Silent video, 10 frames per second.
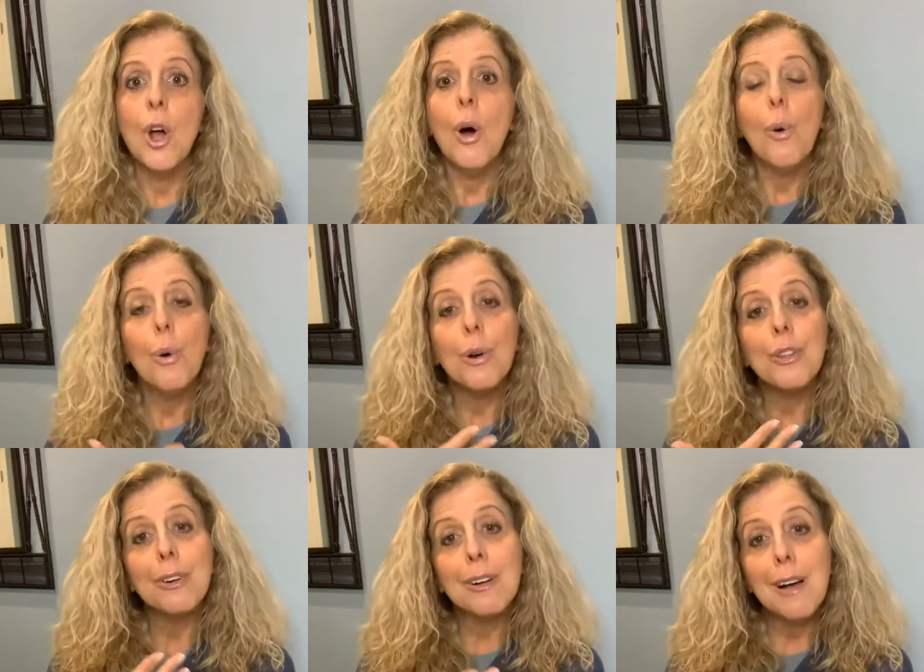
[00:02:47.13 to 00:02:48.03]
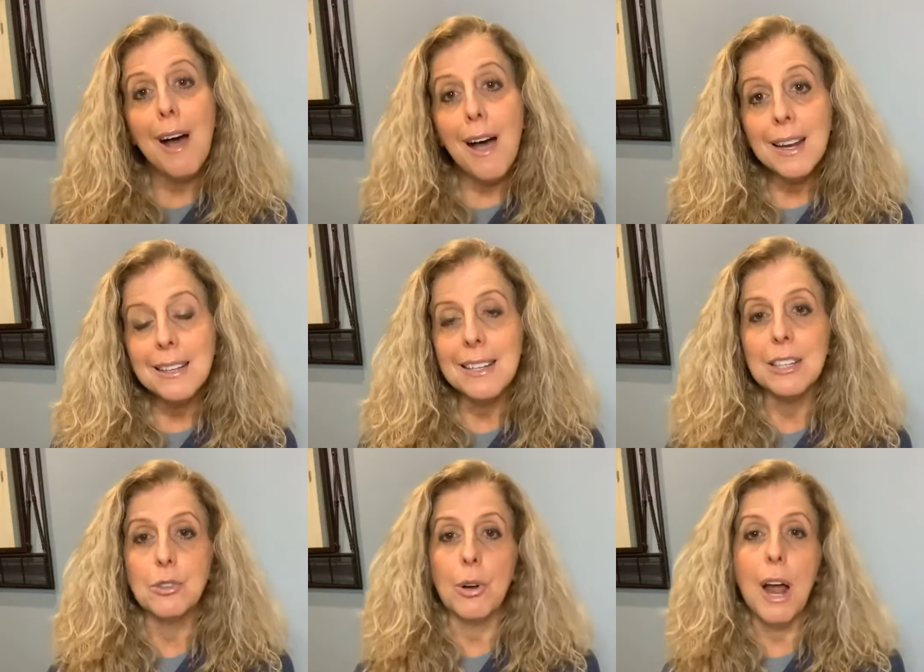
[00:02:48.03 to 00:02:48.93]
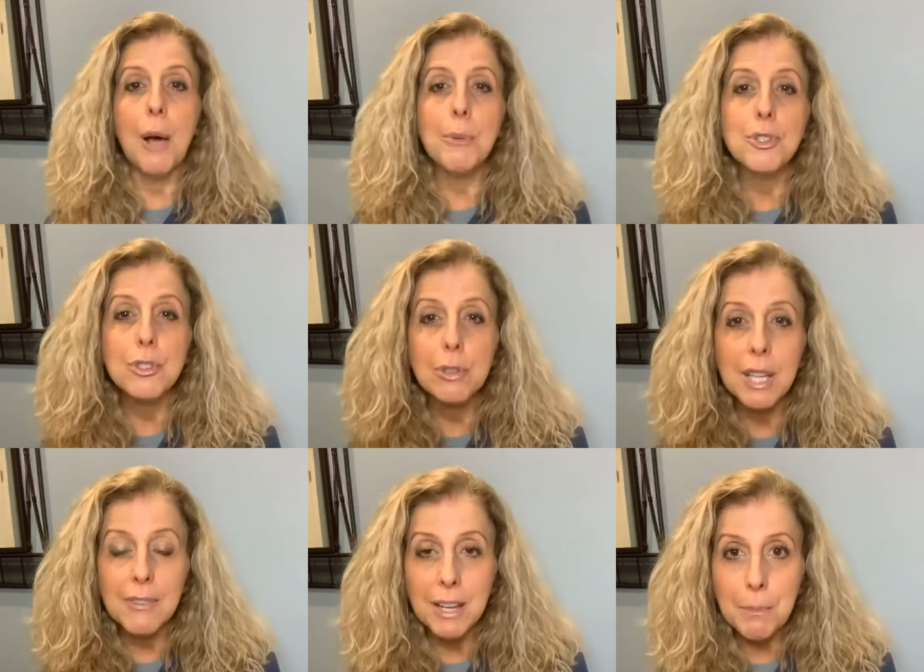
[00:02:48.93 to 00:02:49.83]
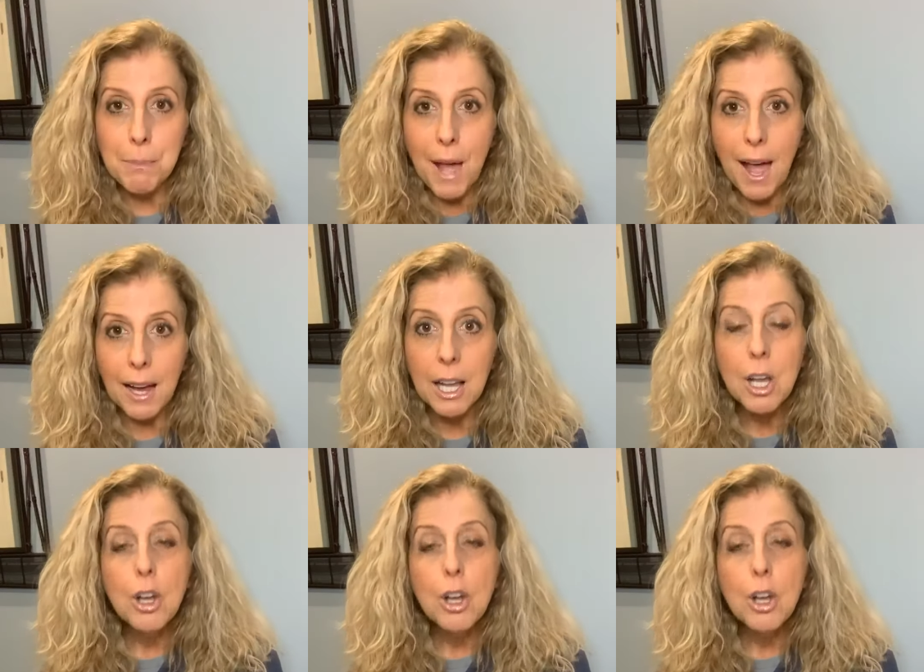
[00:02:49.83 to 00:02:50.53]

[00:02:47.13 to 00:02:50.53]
or their kindness or how much they're giving back.